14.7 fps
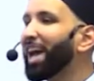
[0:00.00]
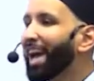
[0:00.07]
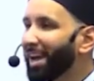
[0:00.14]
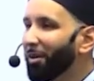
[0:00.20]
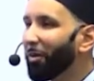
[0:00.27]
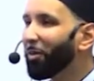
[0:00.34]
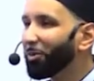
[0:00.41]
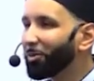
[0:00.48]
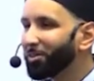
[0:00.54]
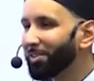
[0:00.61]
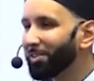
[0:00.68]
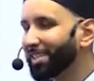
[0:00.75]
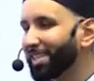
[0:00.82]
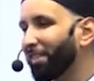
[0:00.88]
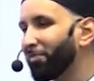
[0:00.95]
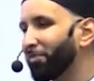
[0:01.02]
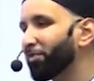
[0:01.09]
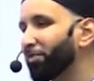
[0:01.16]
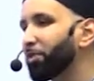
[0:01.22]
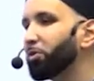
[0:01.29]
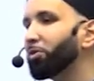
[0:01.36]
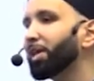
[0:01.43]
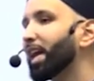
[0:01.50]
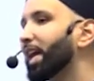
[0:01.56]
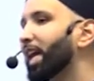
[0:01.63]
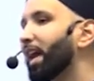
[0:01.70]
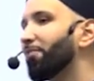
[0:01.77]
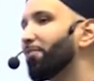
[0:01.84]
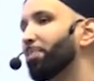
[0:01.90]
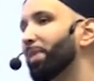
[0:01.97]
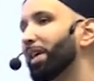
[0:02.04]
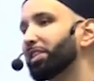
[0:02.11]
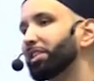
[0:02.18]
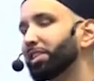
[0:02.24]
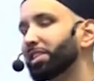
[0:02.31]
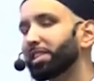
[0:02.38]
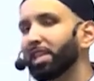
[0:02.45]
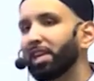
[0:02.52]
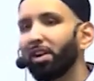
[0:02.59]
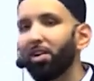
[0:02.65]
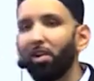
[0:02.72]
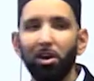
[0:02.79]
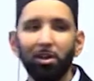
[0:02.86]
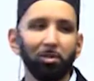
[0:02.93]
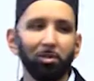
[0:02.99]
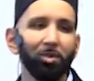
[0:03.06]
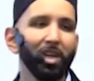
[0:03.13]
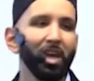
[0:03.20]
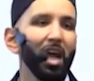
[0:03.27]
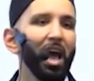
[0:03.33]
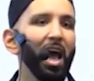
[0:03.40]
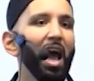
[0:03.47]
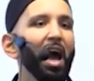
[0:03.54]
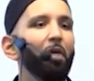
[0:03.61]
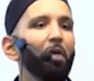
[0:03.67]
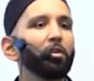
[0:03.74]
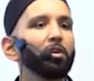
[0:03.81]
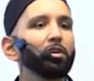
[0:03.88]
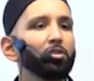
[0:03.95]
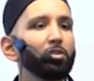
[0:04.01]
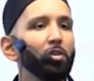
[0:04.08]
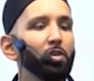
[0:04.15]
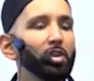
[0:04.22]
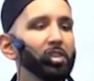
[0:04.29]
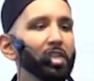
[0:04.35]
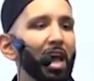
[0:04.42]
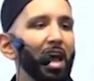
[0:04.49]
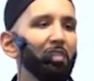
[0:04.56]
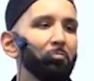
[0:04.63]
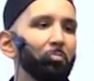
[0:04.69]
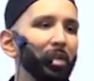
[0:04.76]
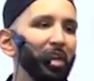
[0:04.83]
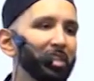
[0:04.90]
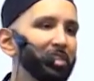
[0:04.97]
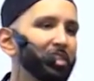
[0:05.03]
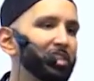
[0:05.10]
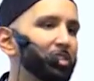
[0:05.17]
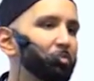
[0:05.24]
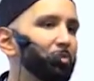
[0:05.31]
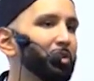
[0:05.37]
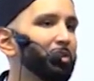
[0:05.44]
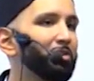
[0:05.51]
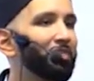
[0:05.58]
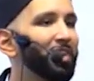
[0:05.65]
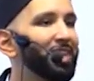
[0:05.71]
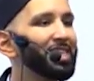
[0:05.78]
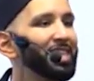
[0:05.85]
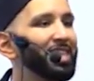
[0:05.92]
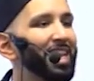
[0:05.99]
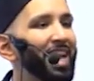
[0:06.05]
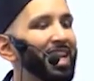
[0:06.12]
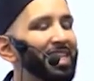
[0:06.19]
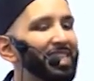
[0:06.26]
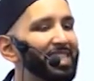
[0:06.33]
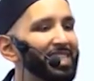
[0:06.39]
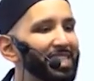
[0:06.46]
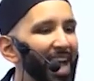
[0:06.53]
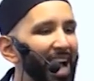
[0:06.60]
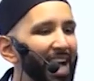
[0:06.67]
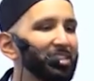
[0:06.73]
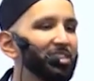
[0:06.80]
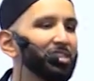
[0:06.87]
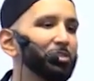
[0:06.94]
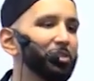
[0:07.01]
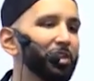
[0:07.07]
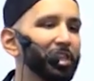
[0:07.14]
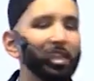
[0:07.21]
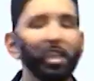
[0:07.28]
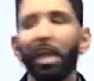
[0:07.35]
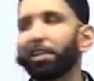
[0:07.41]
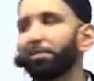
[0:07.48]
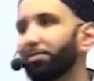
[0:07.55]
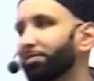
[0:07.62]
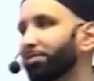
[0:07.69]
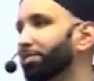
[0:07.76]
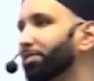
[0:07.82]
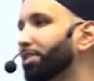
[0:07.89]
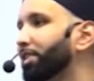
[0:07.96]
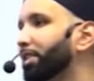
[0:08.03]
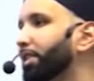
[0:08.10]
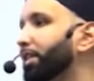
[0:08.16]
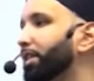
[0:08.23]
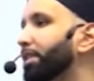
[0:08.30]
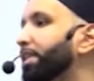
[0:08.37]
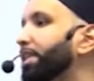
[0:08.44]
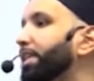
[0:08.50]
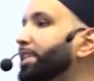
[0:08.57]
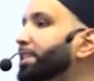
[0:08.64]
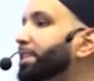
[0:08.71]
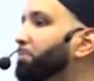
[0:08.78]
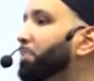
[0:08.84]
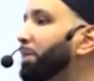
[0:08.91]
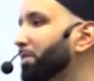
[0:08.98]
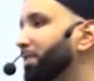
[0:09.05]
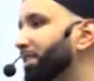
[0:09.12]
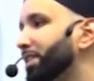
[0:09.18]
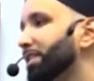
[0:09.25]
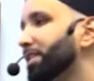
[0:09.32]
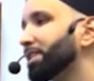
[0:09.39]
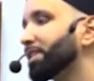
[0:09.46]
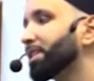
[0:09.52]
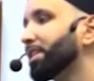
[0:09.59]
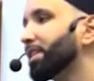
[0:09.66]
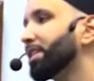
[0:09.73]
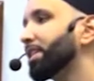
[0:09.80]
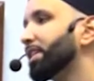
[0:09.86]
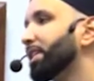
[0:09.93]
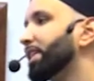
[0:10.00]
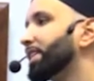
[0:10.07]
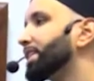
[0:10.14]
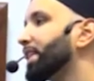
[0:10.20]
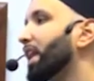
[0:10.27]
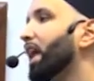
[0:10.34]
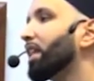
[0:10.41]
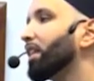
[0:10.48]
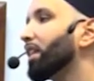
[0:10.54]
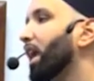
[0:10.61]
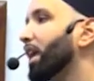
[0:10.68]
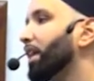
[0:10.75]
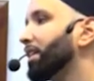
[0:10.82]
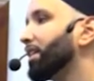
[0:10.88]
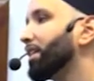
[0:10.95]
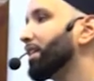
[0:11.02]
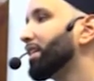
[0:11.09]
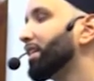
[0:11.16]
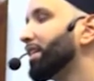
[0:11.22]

and hold yourself, if you can't have patience in an argument, how are you going to have patience when you're facing a disaster in life? The experienced is not like